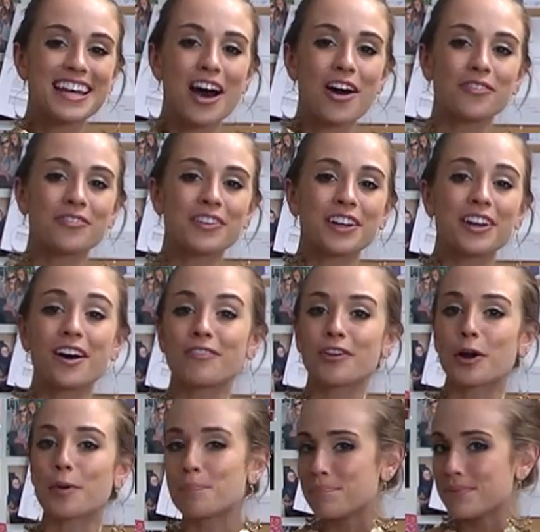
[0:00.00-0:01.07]
outfit of
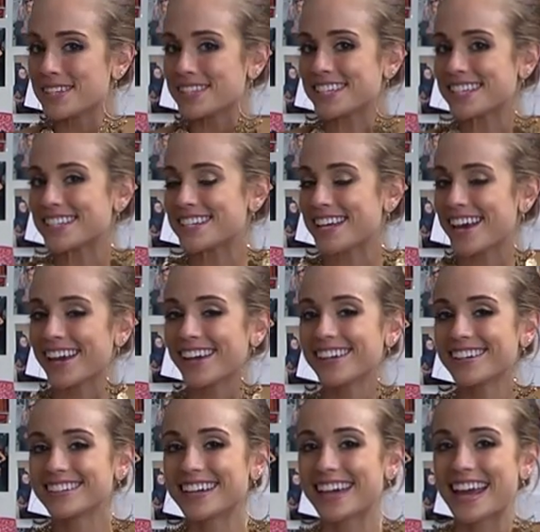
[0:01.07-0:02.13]
our busy
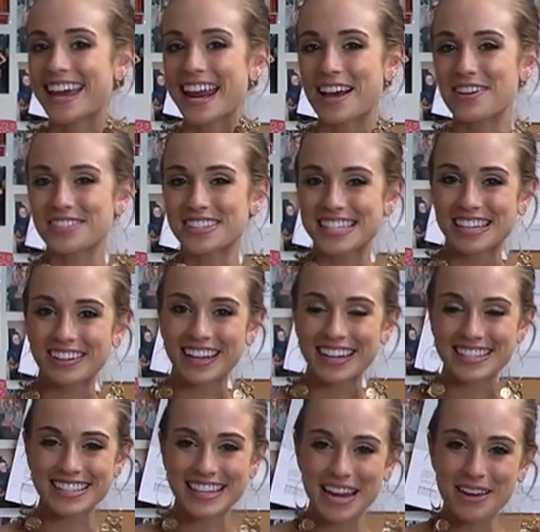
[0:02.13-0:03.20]
day, and I'll see you
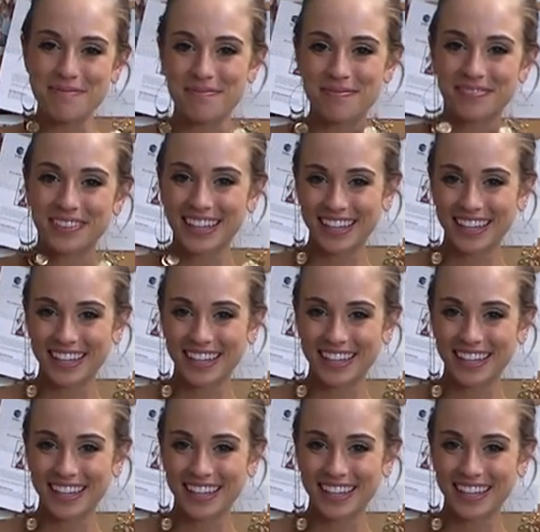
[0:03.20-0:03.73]
next time.